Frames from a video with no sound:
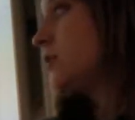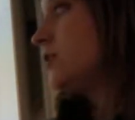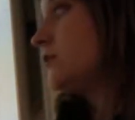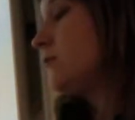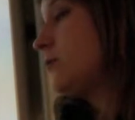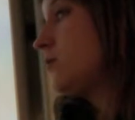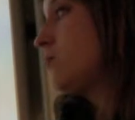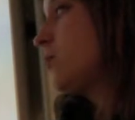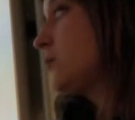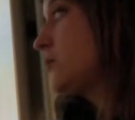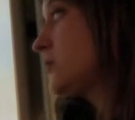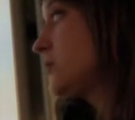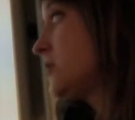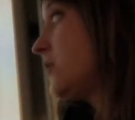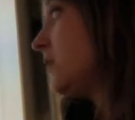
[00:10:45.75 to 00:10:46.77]
if it
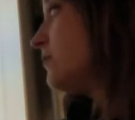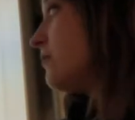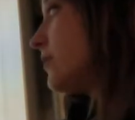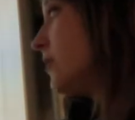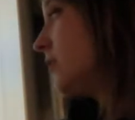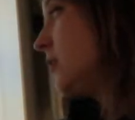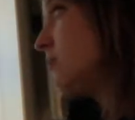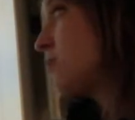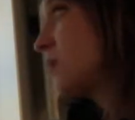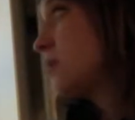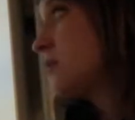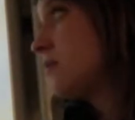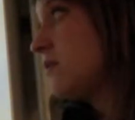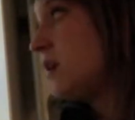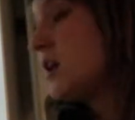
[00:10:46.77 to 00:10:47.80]
approaches an infinite number.
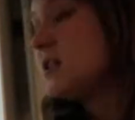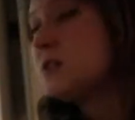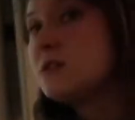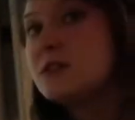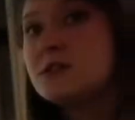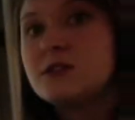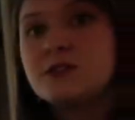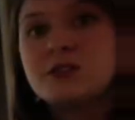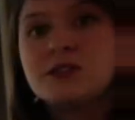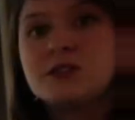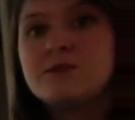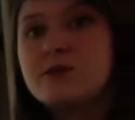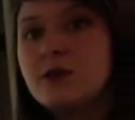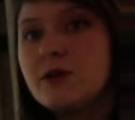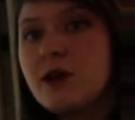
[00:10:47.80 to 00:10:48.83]
Okay, so these are just
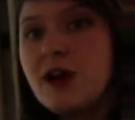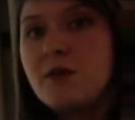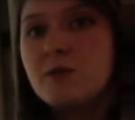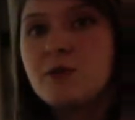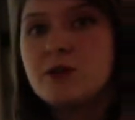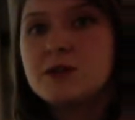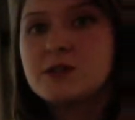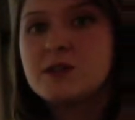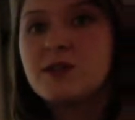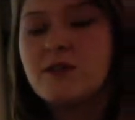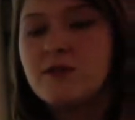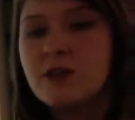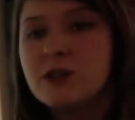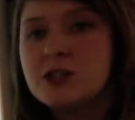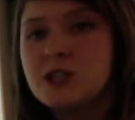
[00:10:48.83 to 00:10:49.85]
some vocab words.
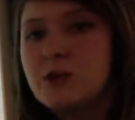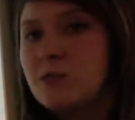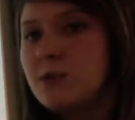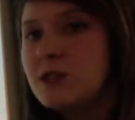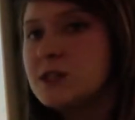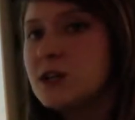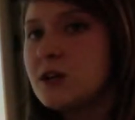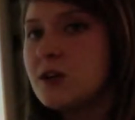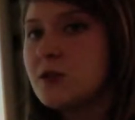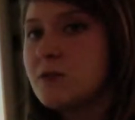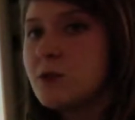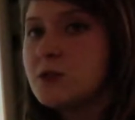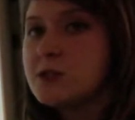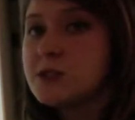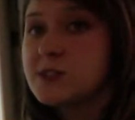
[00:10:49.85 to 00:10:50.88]
Convergent means that it
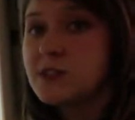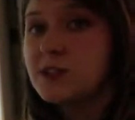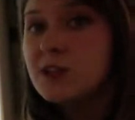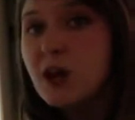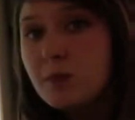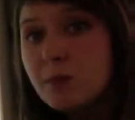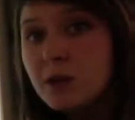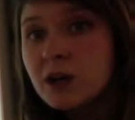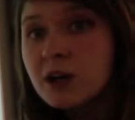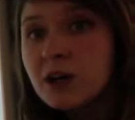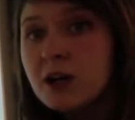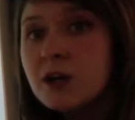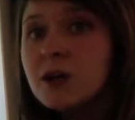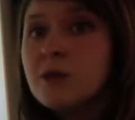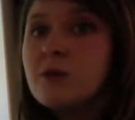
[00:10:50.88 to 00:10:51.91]
approaches a number,
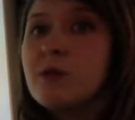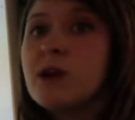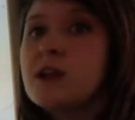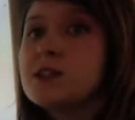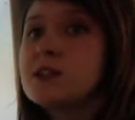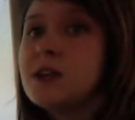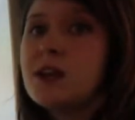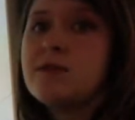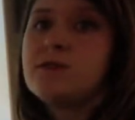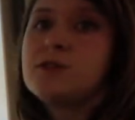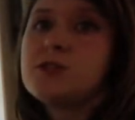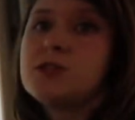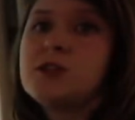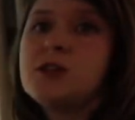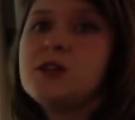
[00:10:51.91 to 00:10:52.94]
whereas
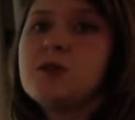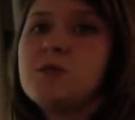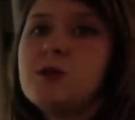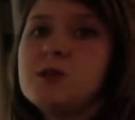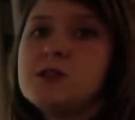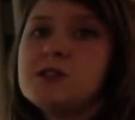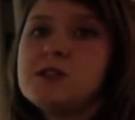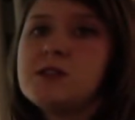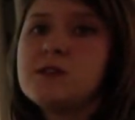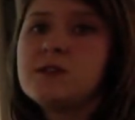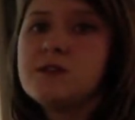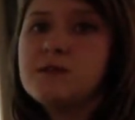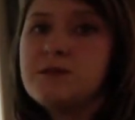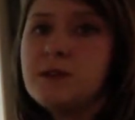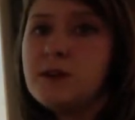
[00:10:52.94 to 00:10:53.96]
divergent, it approaches either
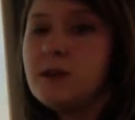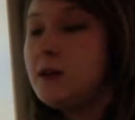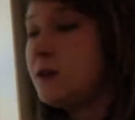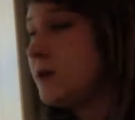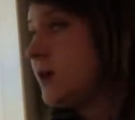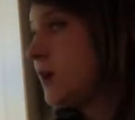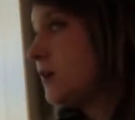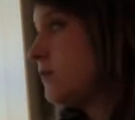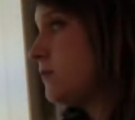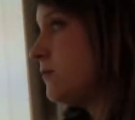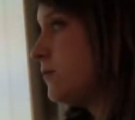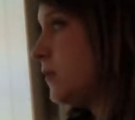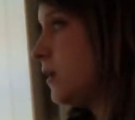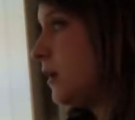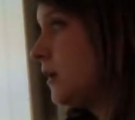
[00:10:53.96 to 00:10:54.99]
infinity or negative
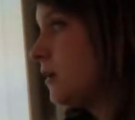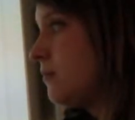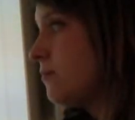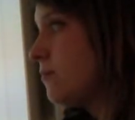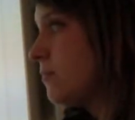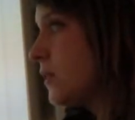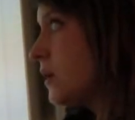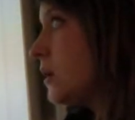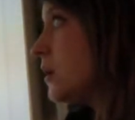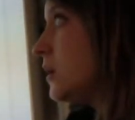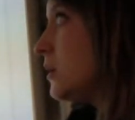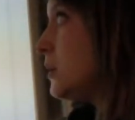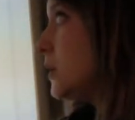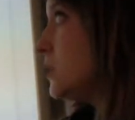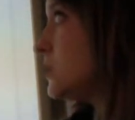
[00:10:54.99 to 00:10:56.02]
infinity.
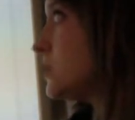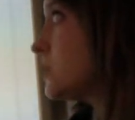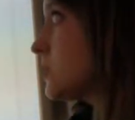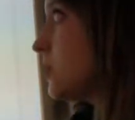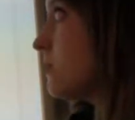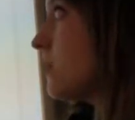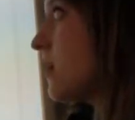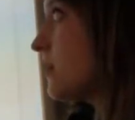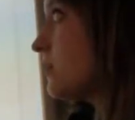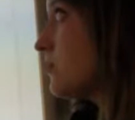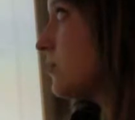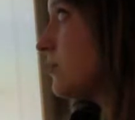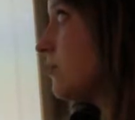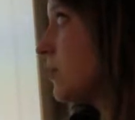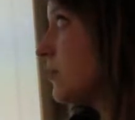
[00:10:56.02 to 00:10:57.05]
Let's just go back
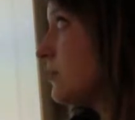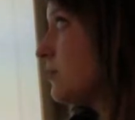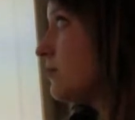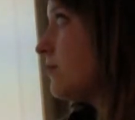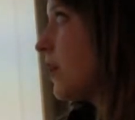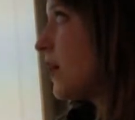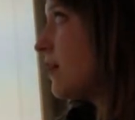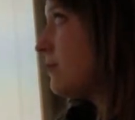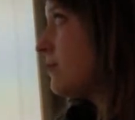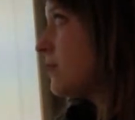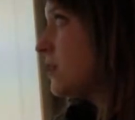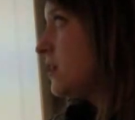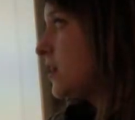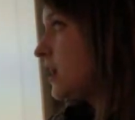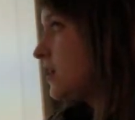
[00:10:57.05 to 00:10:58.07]
through 1 through 5
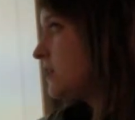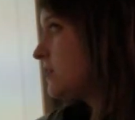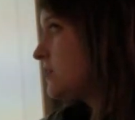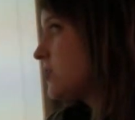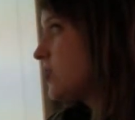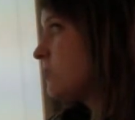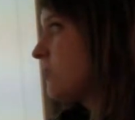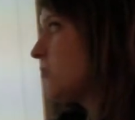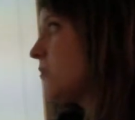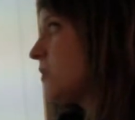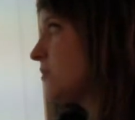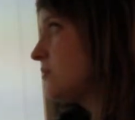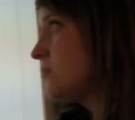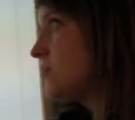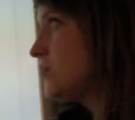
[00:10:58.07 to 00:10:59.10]
and determine
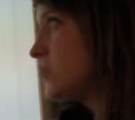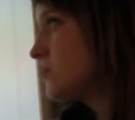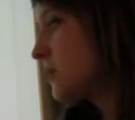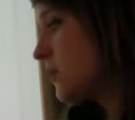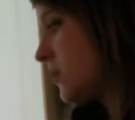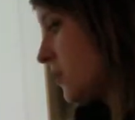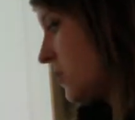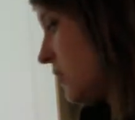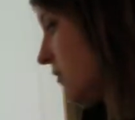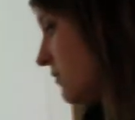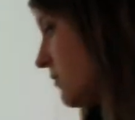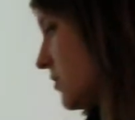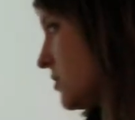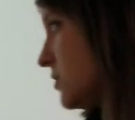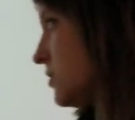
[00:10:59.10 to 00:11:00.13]
whether these were
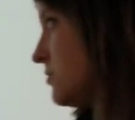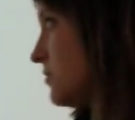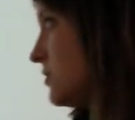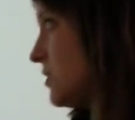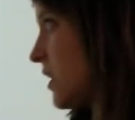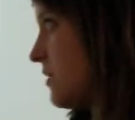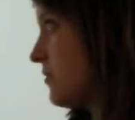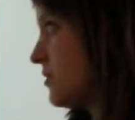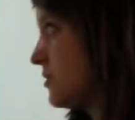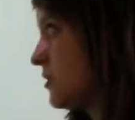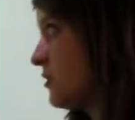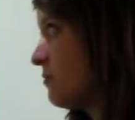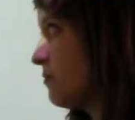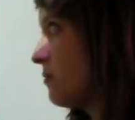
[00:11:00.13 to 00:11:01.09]
convergent or divergent.